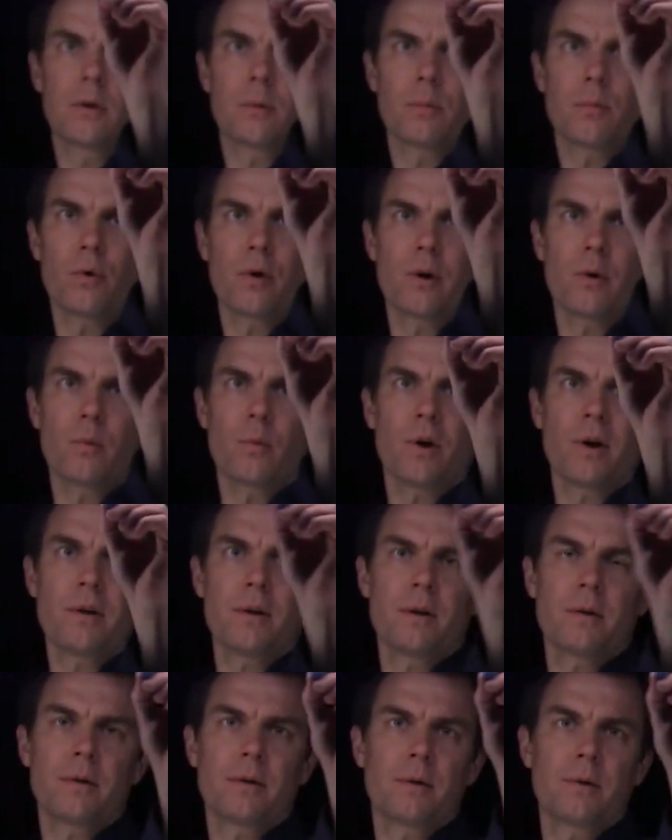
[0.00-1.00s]
Point
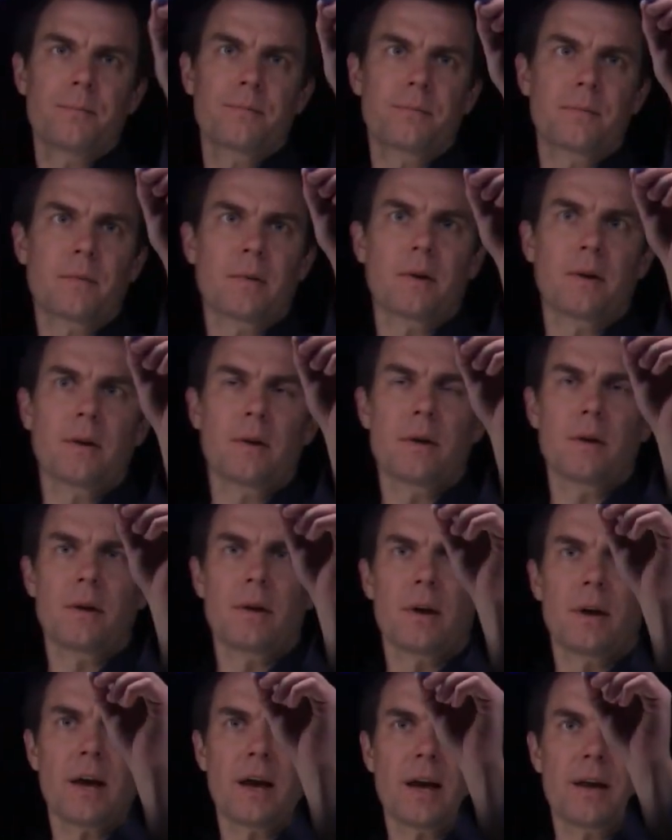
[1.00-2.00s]
0.1
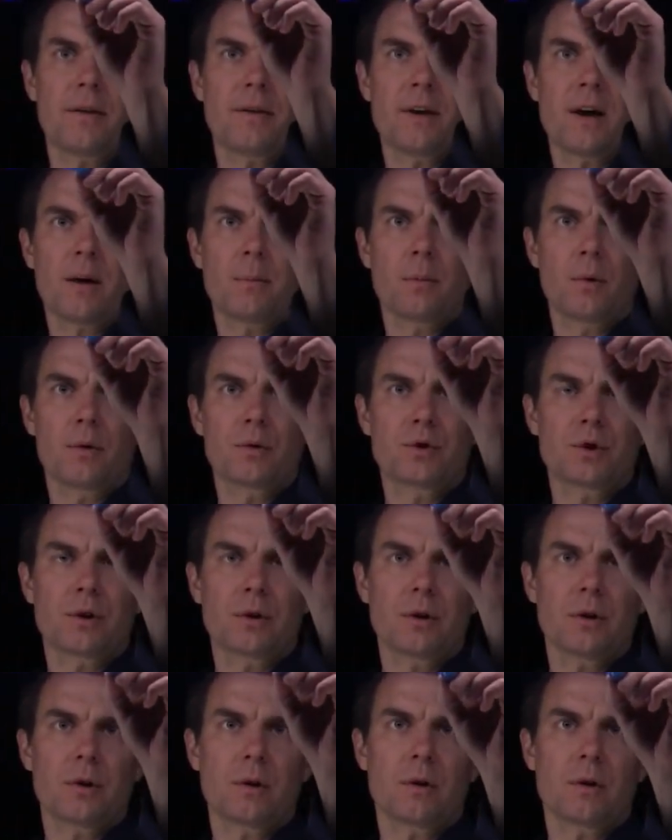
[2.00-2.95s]
and down motion